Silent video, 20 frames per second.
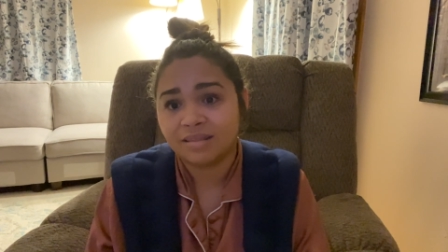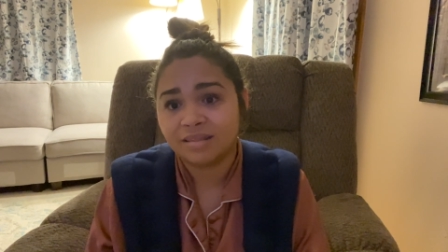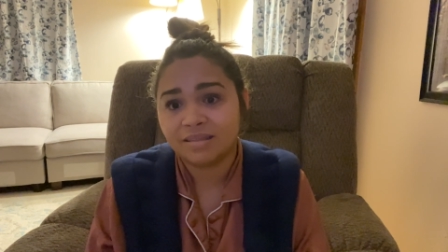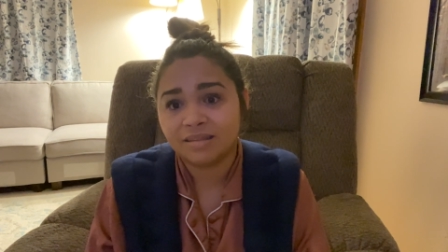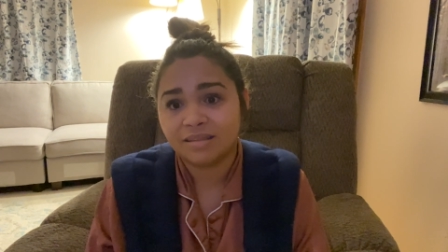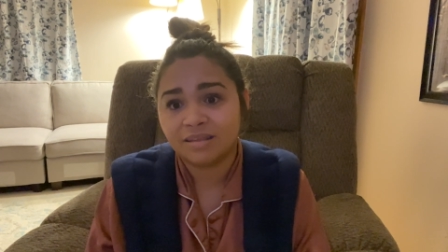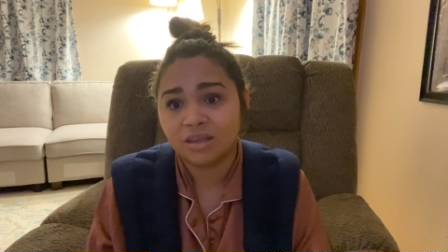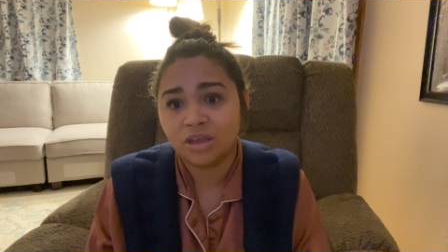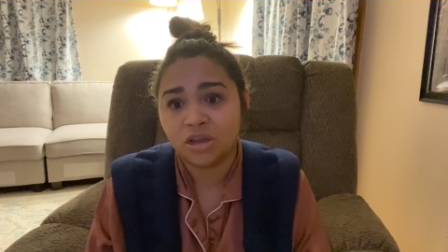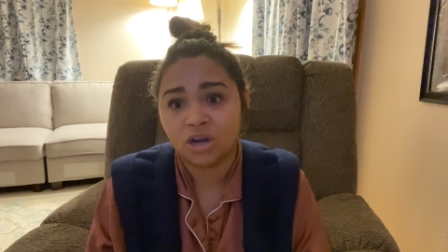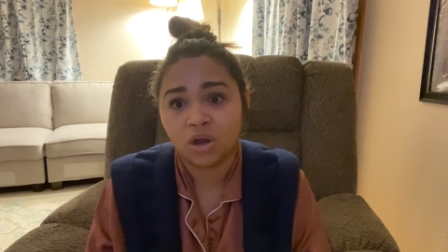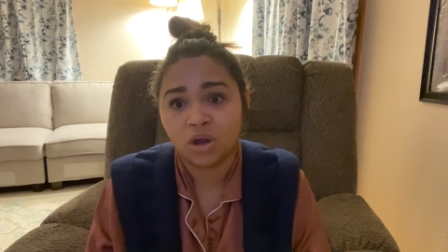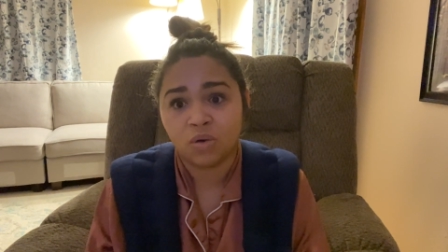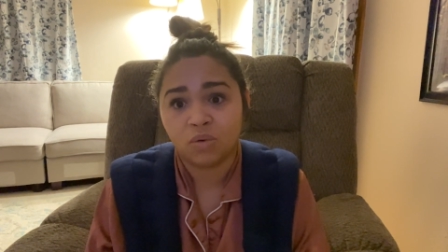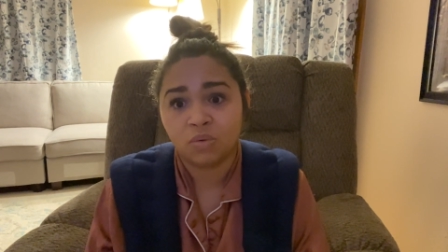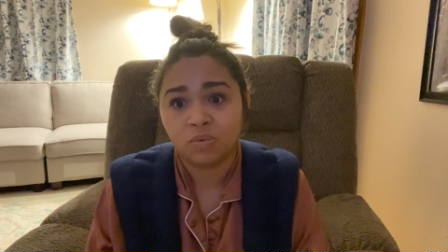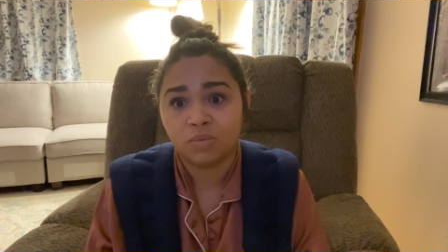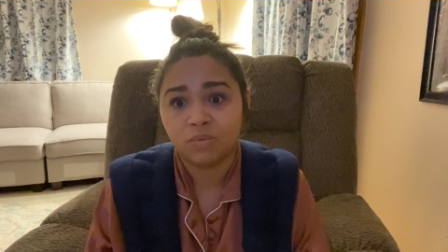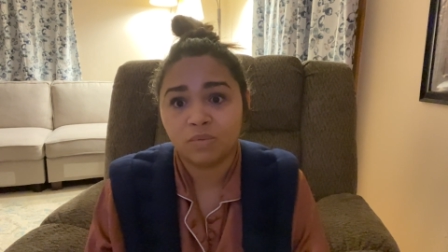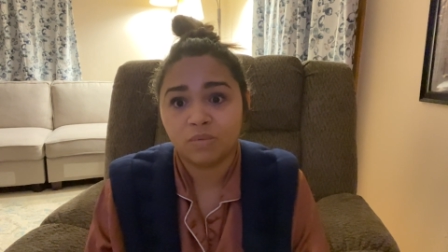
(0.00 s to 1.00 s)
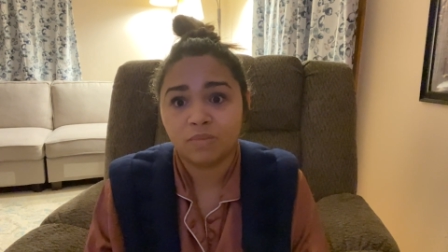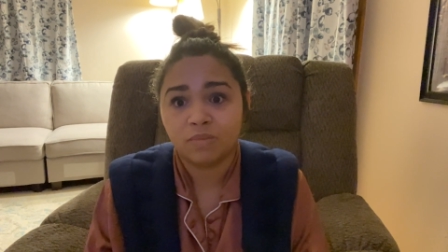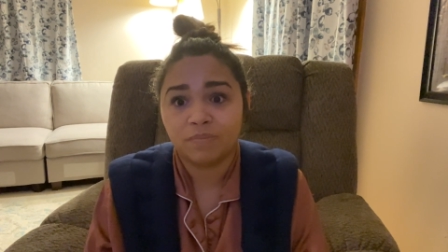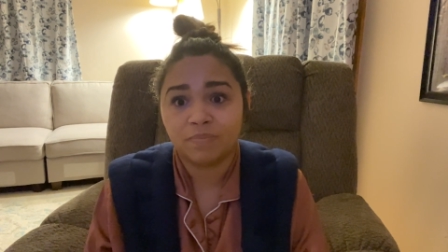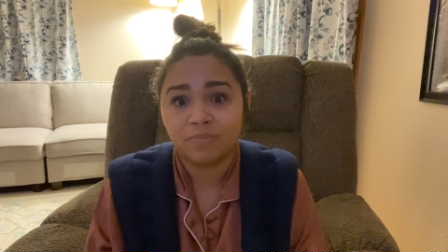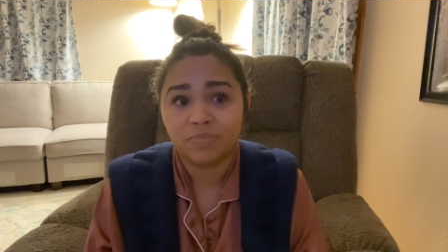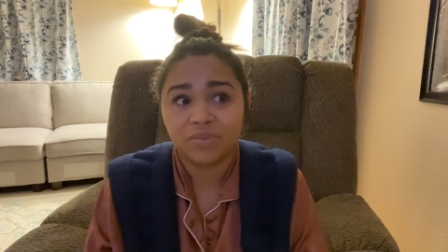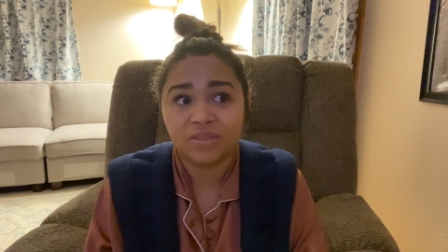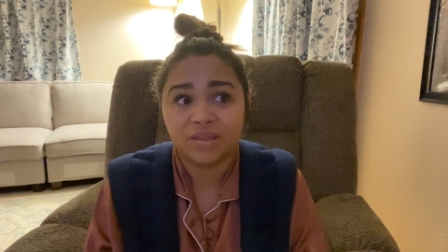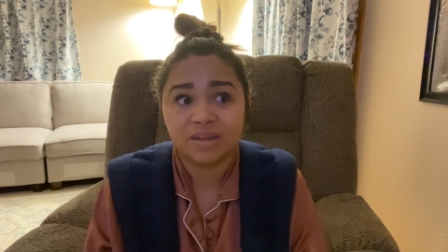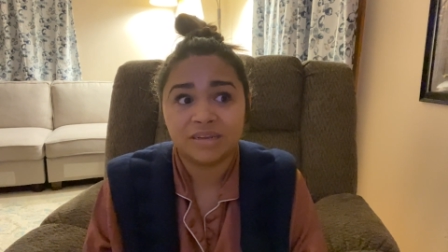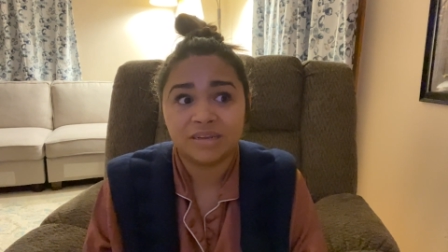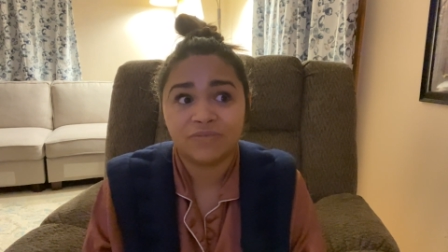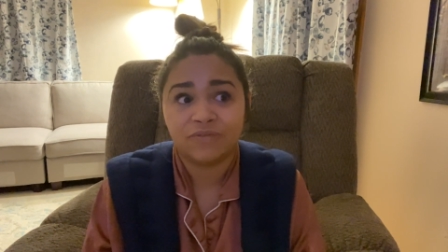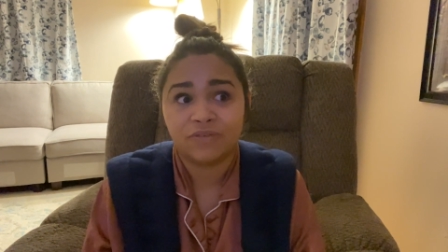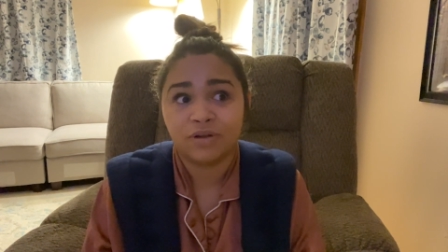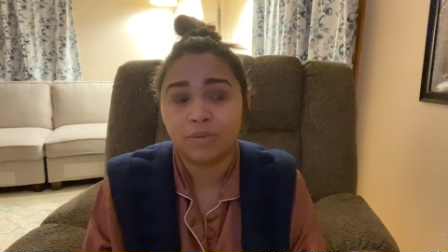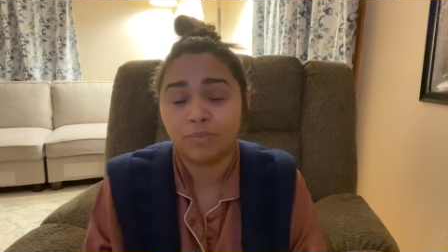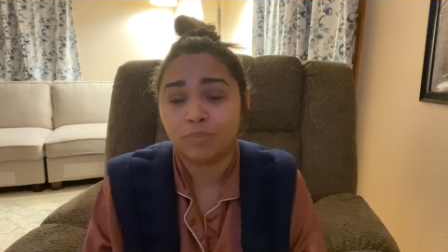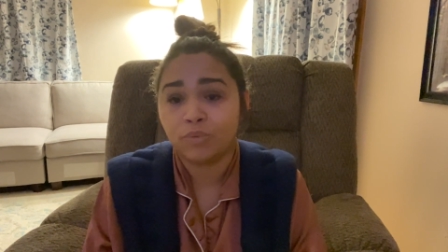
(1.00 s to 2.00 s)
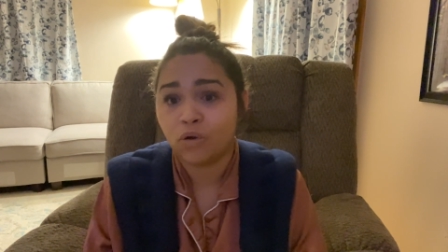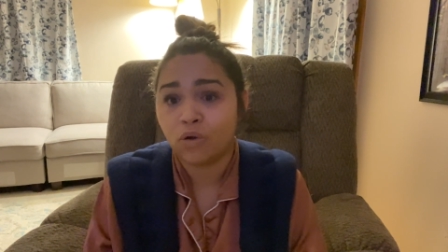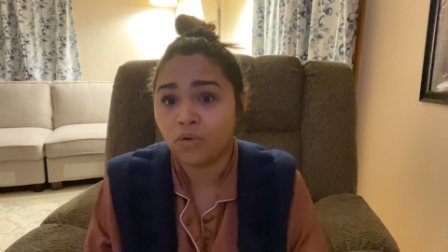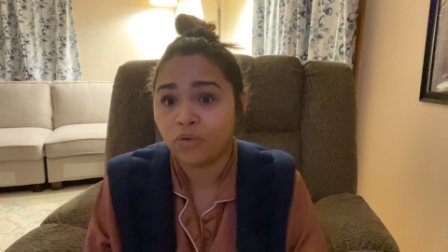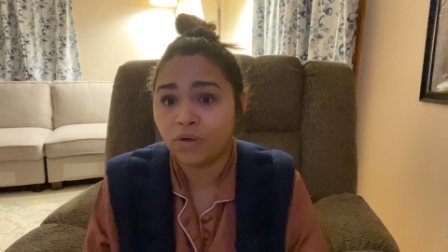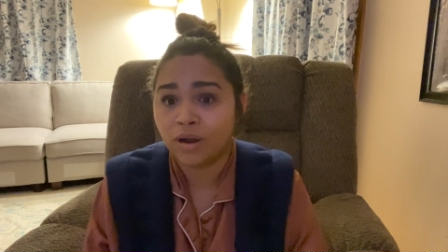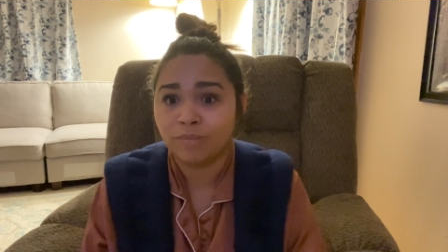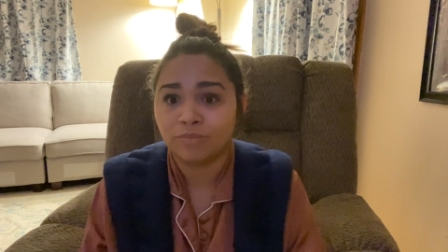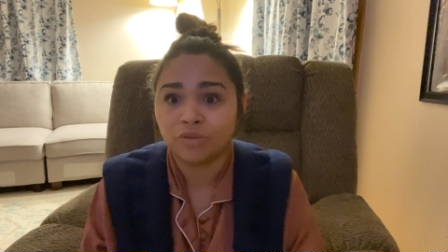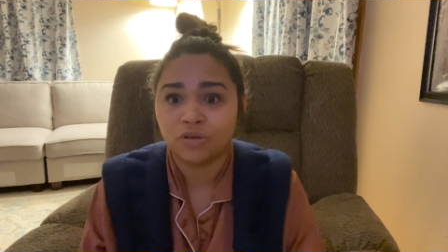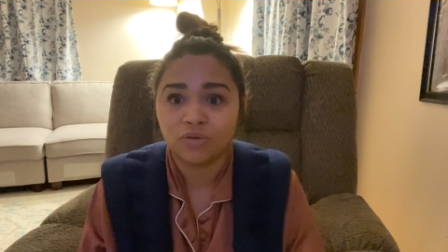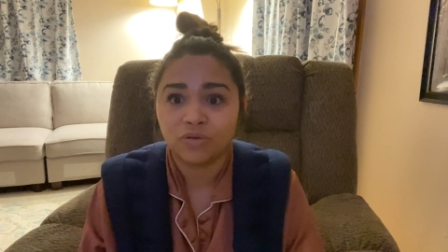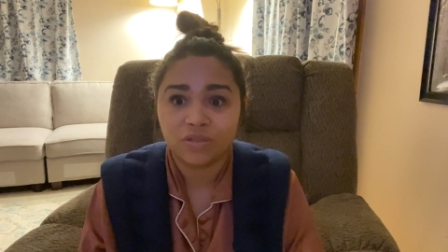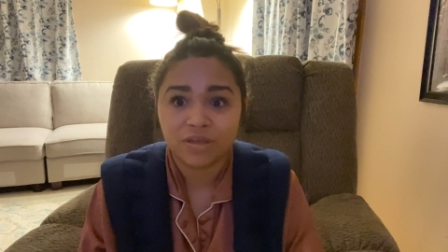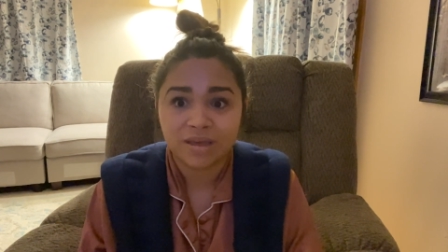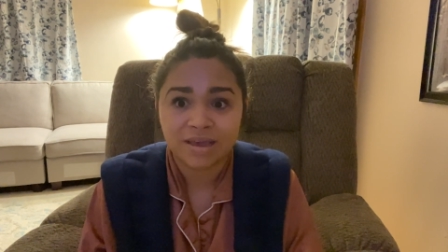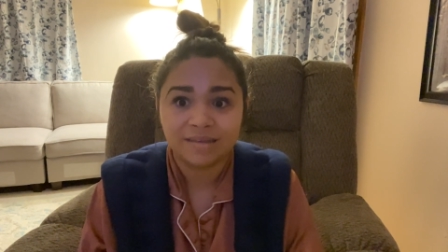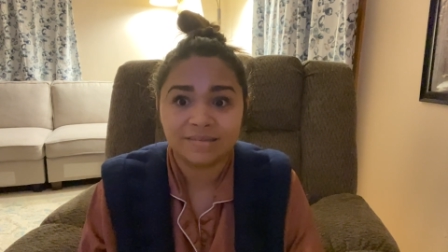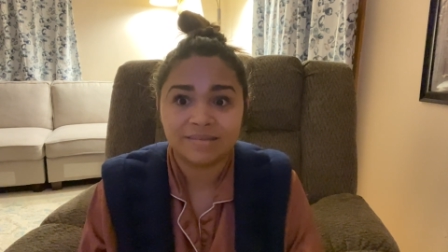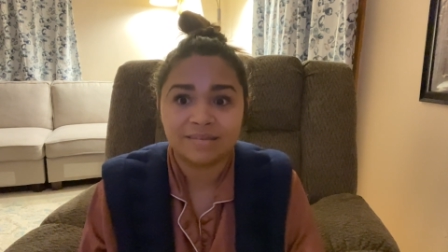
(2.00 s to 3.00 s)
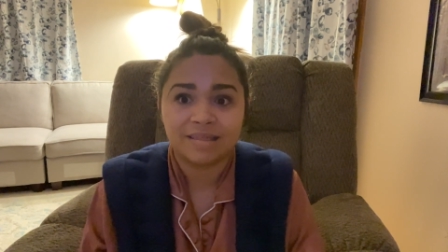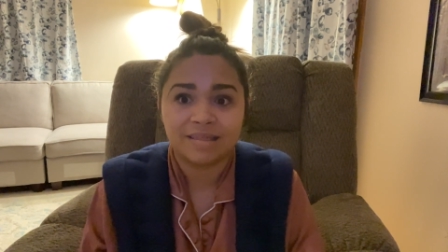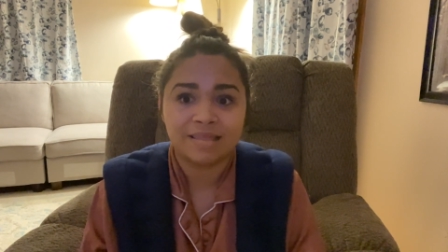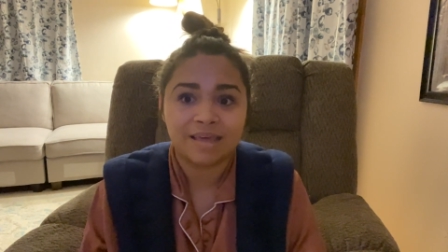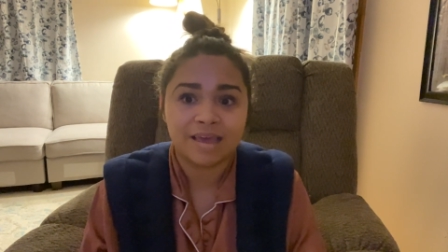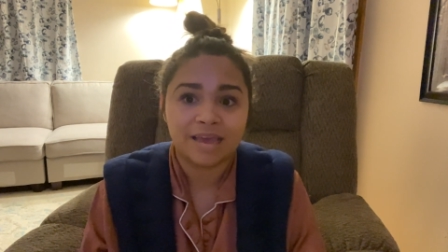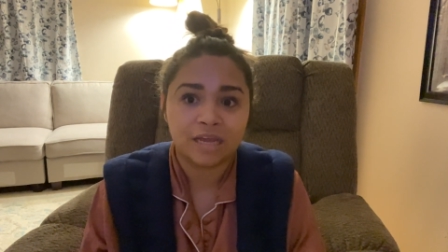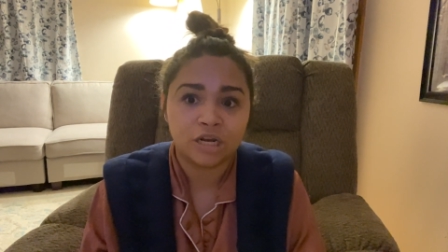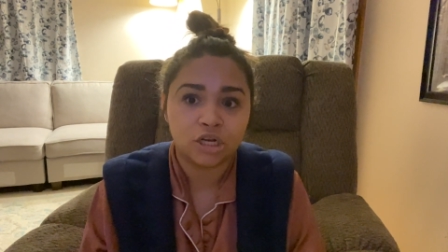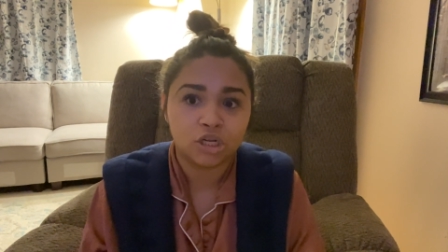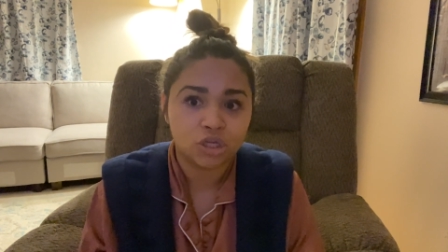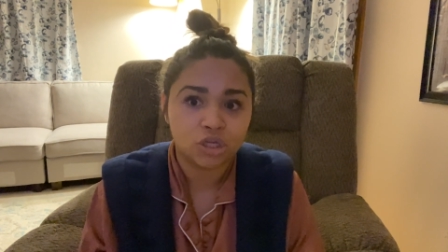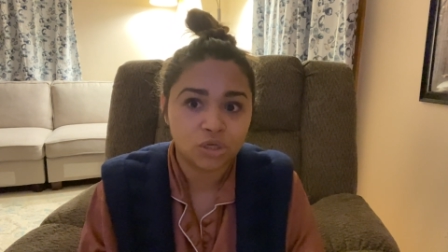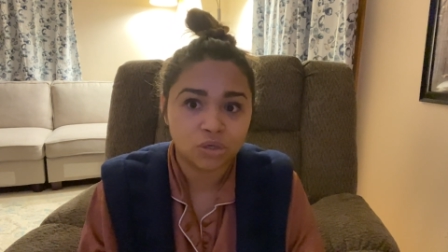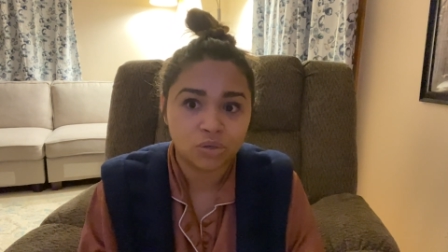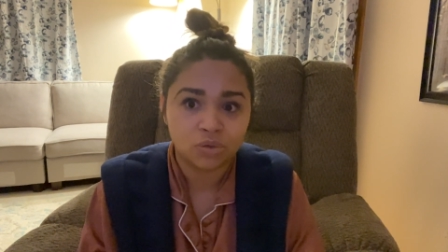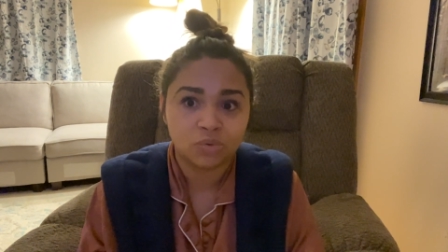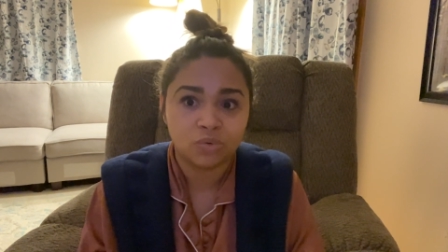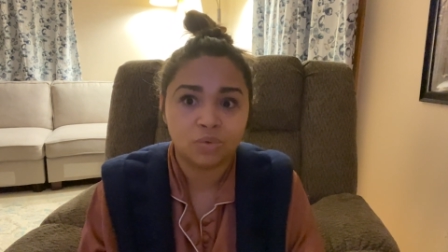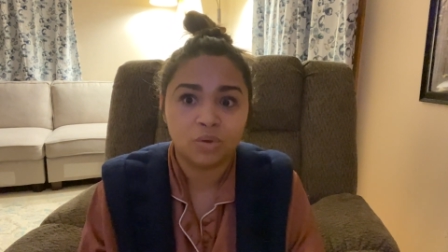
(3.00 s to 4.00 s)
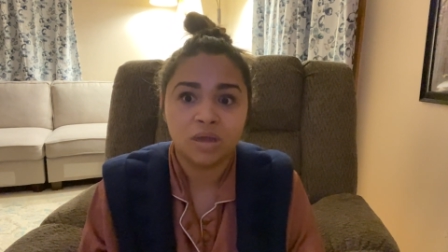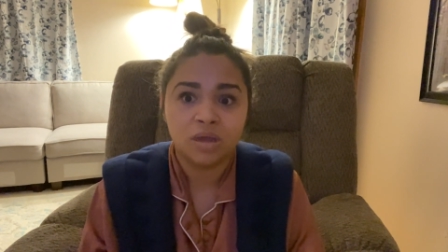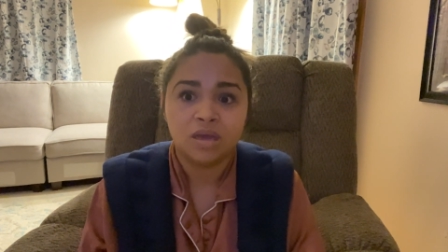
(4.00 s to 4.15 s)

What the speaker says: you know, the different programs or things that they can do